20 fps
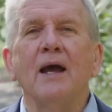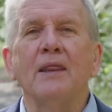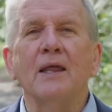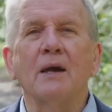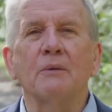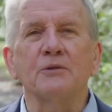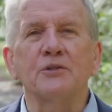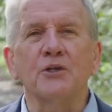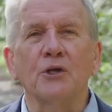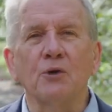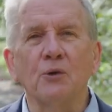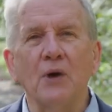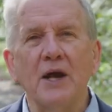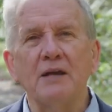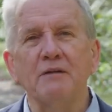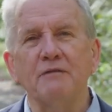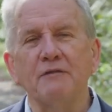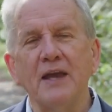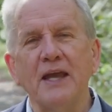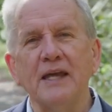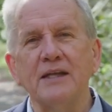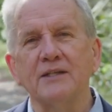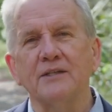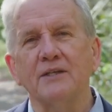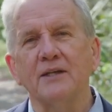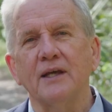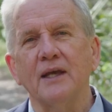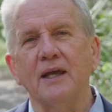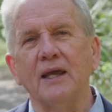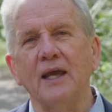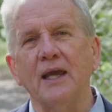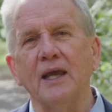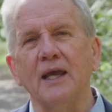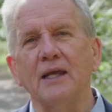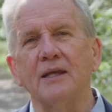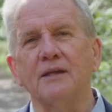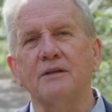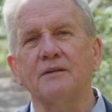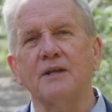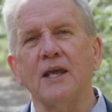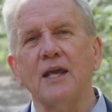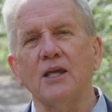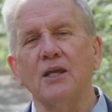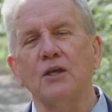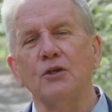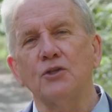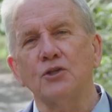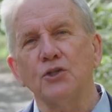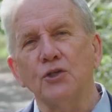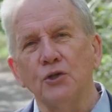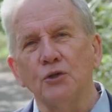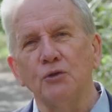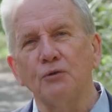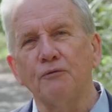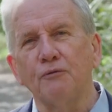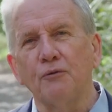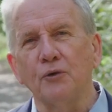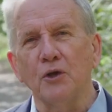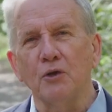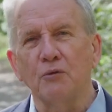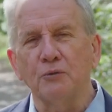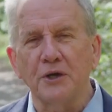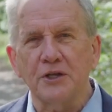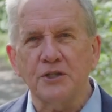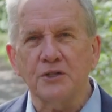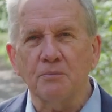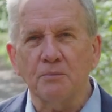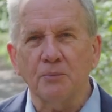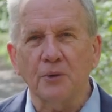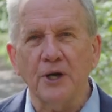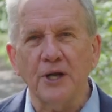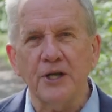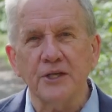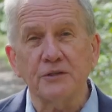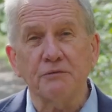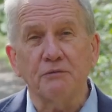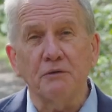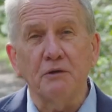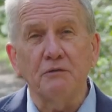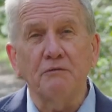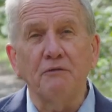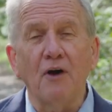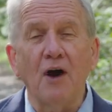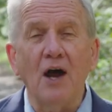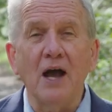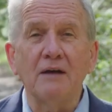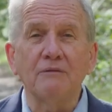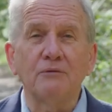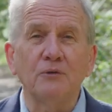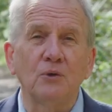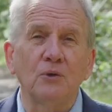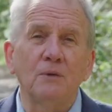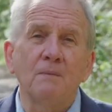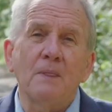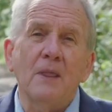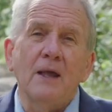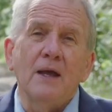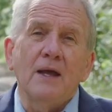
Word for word: That was a great event, and thank you too for your recent prayers for revival.